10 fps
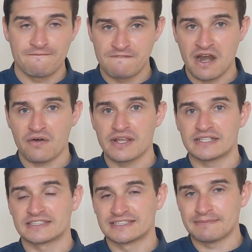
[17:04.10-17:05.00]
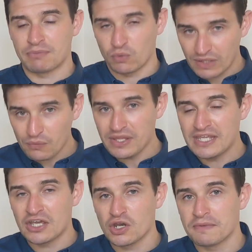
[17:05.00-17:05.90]
a very simple little
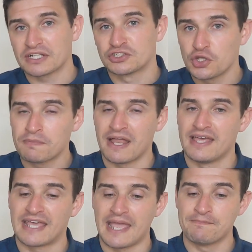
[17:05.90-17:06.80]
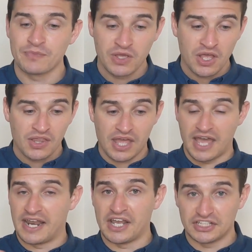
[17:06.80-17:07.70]
economic 2-player game,
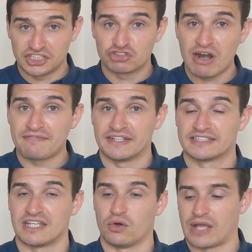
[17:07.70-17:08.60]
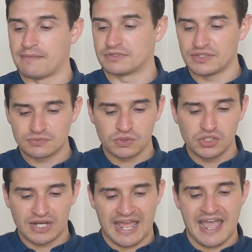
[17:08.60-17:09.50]
and it's a drafting style game. So this one
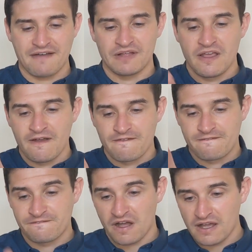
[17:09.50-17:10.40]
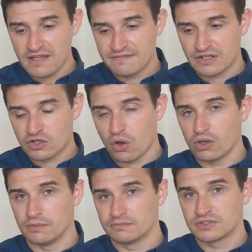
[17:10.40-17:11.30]
you're going to have 5
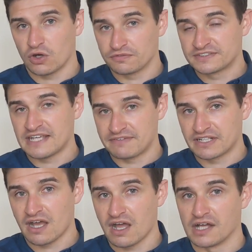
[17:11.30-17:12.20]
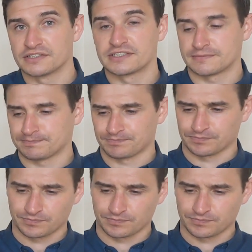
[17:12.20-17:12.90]
columns of 7 cards